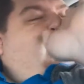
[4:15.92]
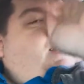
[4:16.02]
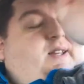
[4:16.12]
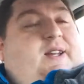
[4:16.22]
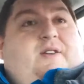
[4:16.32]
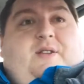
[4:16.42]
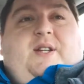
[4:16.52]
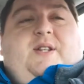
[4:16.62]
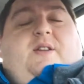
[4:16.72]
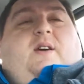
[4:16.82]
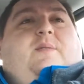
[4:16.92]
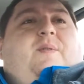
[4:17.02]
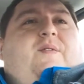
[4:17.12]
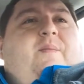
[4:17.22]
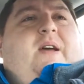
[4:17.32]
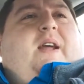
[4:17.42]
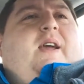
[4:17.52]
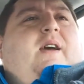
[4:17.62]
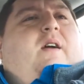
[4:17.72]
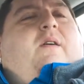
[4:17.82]
That's the yearly deductible for
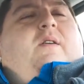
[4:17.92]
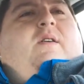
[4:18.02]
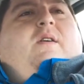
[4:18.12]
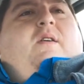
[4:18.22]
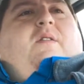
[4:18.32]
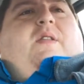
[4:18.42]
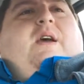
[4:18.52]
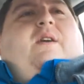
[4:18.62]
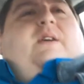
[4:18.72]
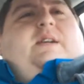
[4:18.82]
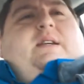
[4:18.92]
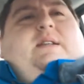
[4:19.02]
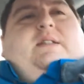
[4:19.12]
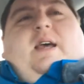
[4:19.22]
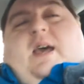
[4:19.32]
Medicare. There is